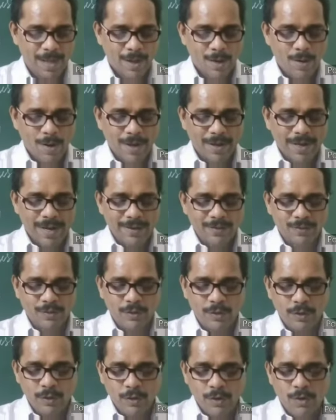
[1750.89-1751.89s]
Or else
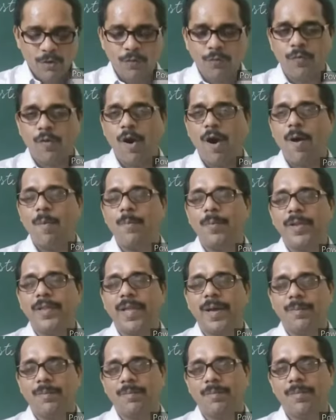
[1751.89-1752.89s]
new formed
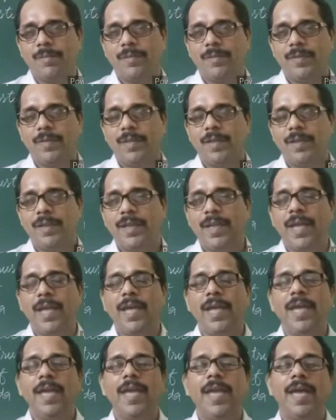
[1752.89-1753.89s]
them.
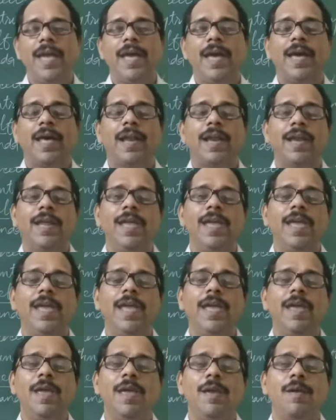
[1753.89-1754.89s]
He
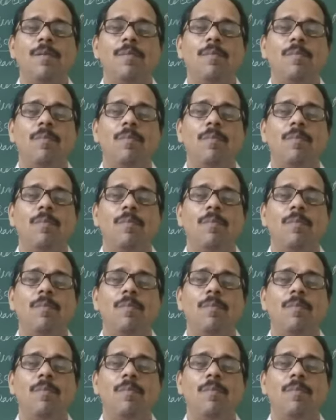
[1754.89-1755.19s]
remolded